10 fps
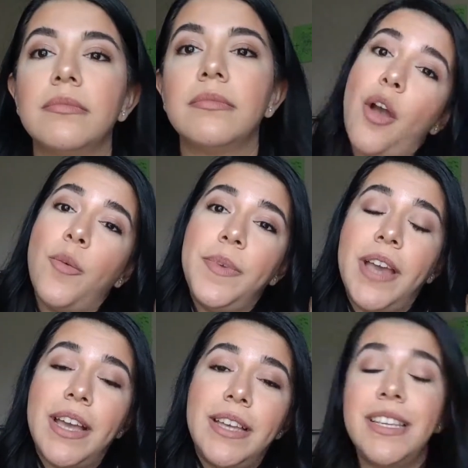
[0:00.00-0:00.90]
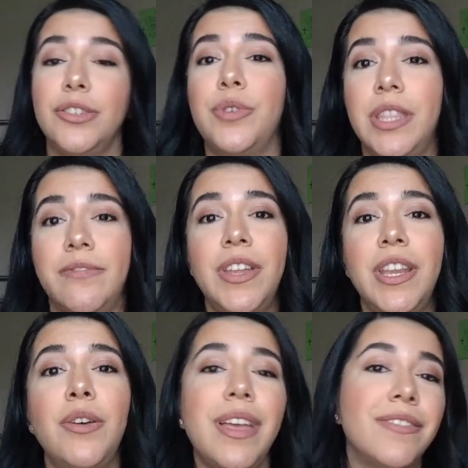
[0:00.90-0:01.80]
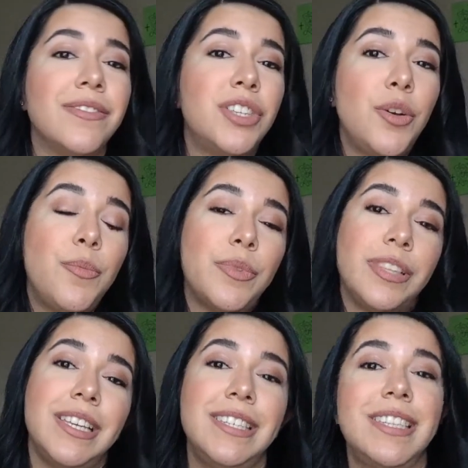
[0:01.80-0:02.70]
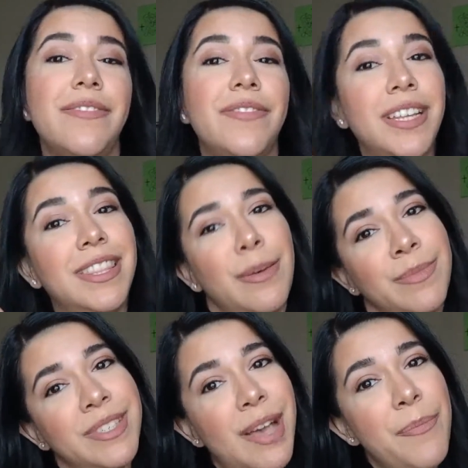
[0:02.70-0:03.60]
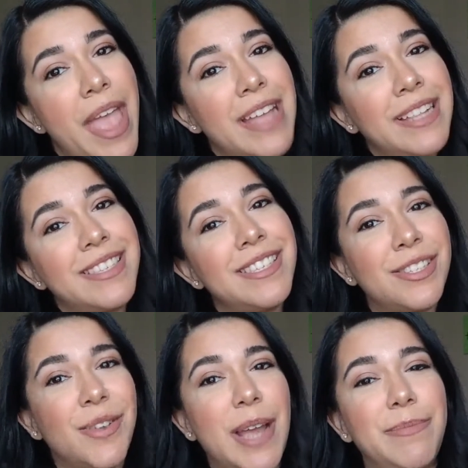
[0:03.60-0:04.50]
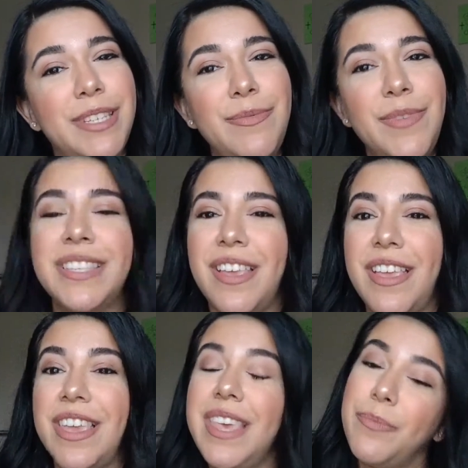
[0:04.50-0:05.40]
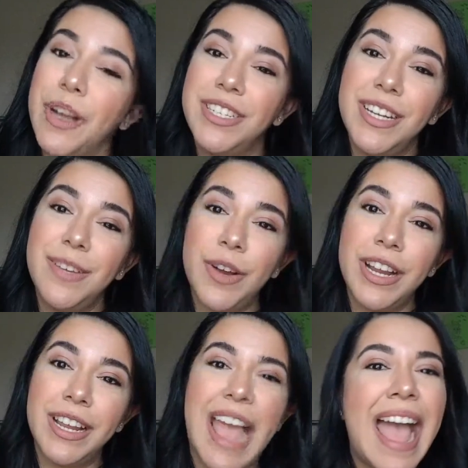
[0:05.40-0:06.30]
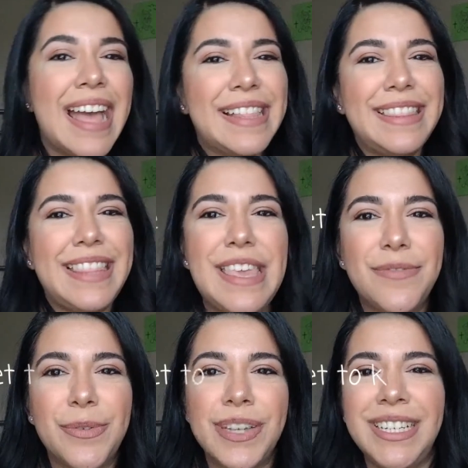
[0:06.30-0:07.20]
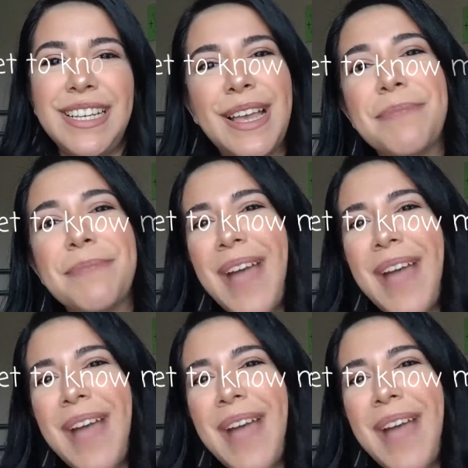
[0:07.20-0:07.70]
I hope you guys enjoyed the video. If so, please give it a thumbs up and subscribe to me so you can keep watching more. Thank you for watching.